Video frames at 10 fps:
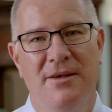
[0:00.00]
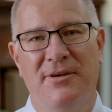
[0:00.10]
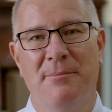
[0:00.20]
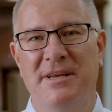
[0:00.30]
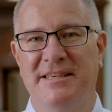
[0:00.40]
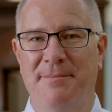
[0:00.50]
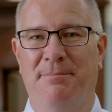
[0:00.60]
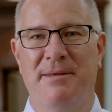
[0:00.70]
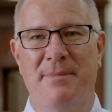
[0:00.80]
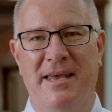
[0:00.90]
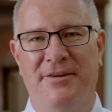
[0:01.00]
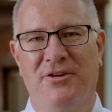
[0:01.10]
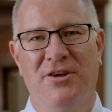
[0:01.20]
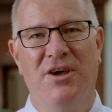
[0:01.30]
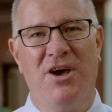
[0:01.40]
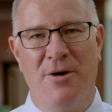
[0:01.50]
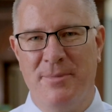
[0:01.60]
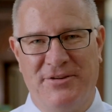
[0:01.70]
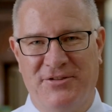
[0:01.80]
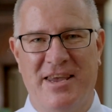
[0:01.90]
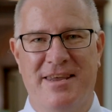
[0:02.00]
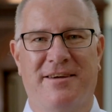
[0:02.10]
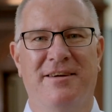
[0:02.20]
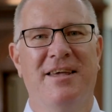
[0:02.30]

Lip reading: Somebody simply made a mistake